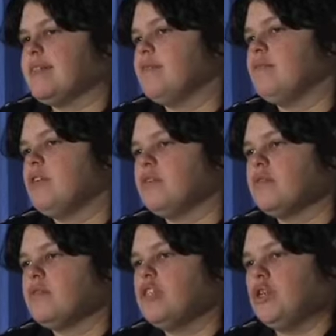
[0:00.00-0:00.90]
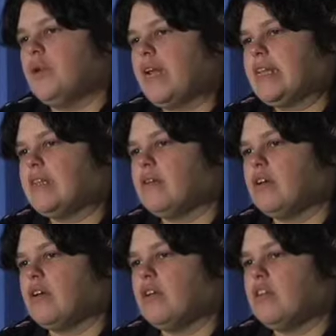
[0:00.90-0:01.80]
seem to do anything
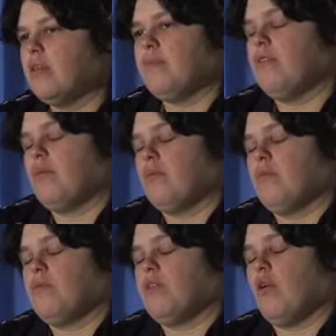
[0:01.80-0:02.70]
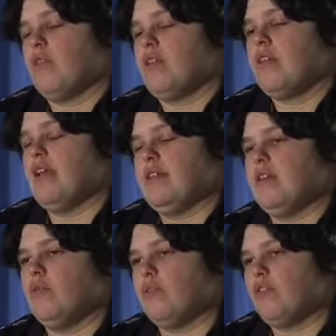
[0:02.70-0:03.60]
good. The only thing it
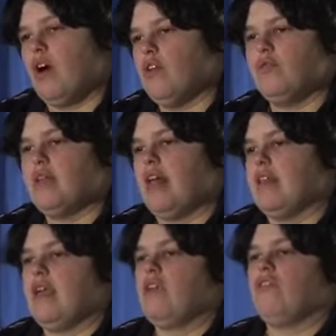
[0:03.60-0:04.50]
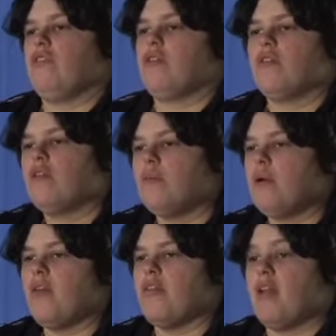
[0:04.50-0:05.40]
did was cause retaliation upon the